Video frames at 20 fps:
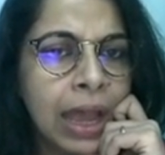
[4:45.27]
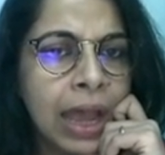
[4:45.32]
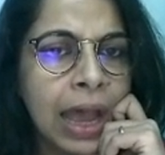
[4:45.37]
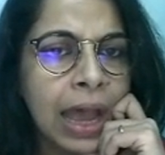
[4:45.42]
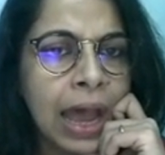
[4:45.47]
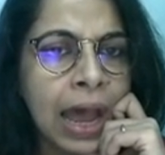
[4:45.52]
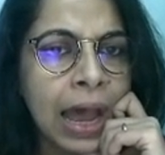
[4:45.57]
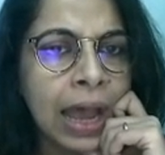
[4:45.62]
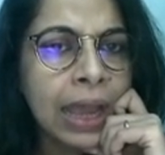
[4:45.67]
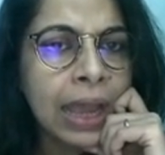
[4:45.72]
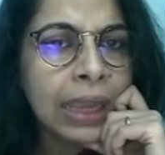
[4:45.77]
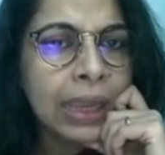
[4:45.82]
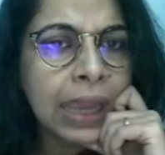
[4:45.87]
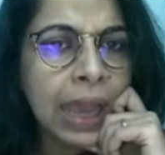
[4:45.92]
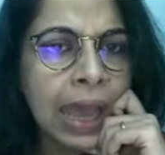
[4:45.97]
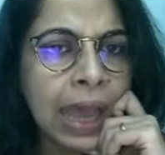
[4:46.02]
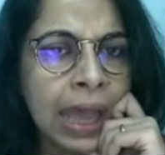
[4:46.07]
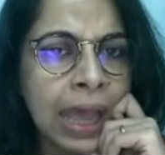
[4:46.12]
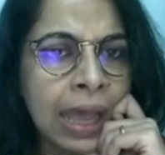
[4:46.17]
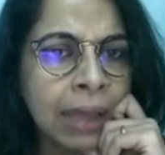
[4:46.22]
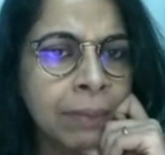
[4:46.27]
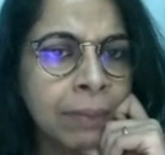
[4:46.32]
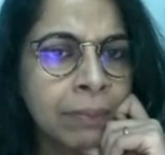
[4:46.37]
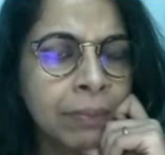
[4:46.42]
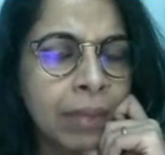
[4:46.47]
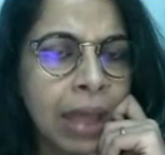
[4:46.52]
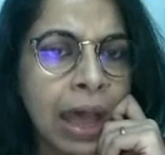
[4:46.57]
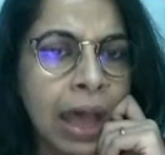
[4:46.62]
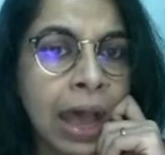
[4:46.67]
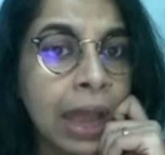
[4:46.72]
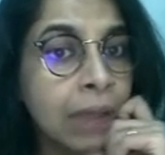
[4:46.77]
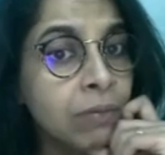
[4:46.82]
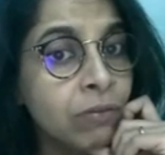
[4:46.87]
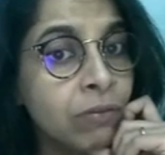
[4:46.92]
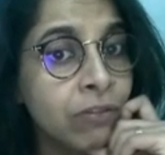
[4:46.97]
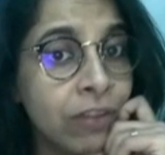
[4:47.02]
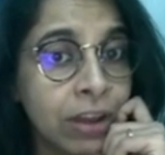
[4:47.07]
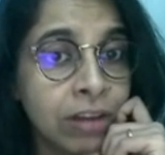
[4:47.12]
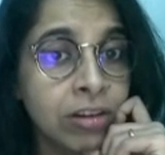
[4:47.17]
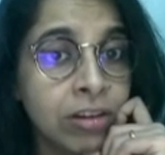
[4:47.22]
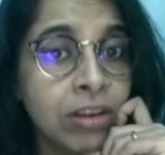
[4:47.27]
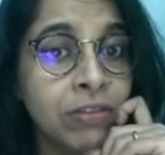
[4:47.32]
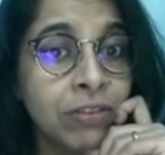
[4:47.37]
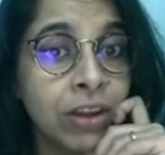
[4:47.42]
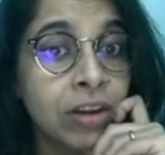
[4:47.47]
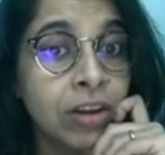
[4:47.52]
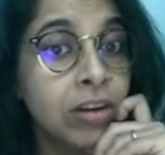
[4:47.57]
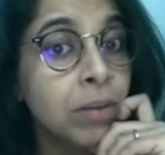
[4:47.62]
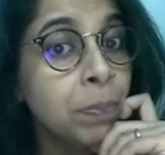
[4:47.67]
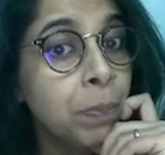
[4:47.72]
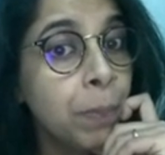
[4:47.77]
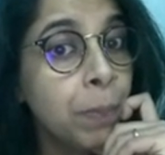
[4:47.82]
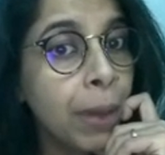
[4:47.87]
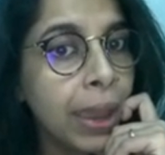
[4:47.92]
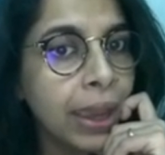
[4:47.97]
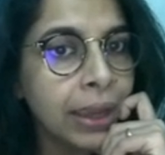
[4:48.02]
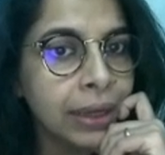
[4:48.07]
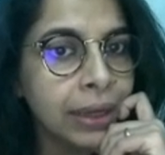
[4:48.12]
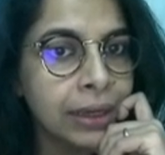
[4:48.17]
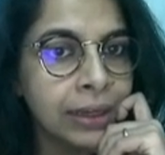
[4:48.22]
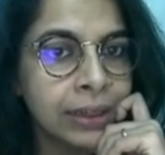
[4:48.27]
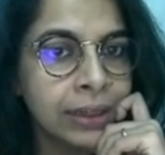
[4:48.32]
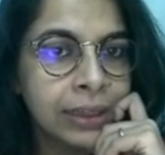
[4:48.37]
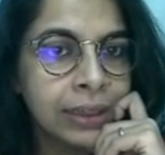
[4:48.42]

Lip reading: I'm very big.